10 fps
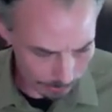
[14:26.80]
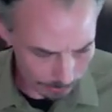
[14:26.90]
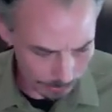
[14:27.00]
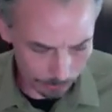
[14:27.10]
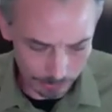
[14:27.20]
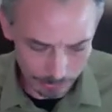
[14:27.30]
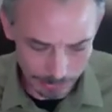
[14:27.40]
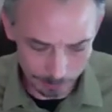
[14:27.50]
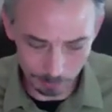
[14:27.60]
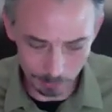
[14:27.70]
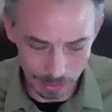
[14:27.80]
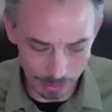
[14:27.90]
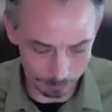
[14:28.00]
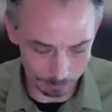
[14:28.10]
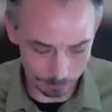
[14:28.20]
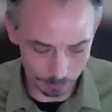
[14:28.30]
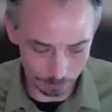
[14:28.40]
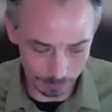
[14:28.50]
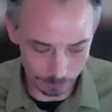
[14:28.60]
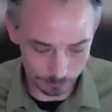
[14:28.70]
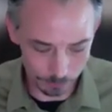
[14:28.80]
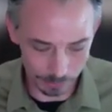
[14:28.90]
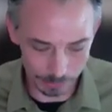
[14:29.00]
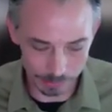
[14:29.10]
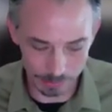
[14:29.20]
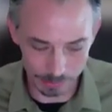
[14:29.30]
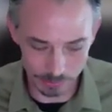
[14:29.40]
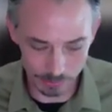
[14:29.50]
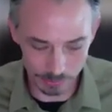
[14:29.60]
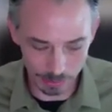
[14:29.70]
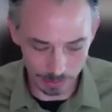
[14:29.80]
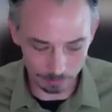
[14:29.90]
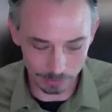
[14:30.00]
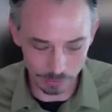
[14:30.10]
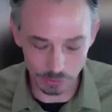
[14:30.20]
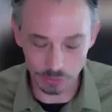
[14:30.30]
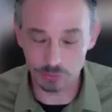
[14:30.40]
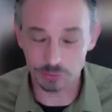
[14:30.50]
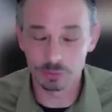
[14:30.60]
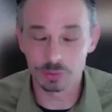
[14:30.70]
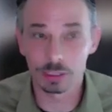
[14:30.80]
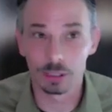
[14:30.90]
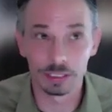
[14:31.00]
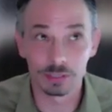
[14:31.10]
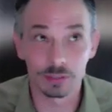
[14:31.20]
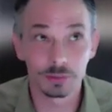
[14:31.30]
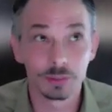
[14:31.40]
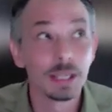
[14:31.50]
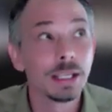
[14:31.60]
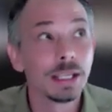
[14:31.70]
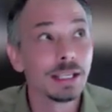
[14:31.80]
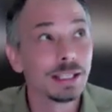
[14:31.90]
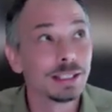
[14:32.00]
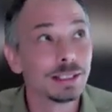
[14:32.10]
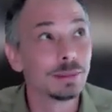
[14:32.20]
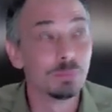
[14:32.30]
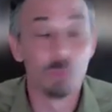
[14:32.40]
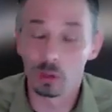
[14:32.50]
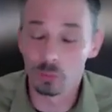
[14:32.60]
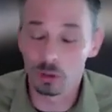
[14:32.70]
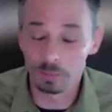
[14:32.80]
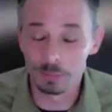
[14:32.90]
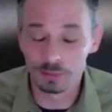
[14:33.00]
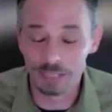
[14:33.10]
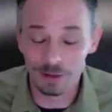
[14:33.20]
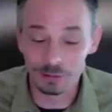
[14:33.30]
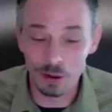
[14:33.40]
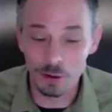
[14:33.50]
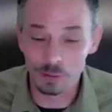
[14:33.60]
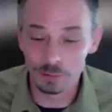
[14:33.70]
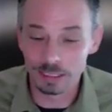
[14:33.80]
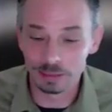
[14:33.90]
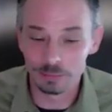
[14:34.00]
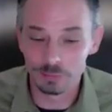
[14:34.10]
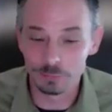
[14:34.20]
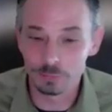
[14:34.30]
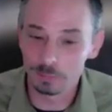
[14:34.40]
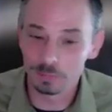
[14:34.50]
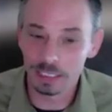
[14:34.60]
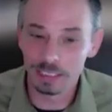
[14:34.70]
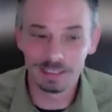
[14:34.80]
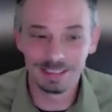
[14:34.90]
you know, keeping uh, being prepared for it, it's um, it's just you know, it's more and more people now know if they live in a floodplain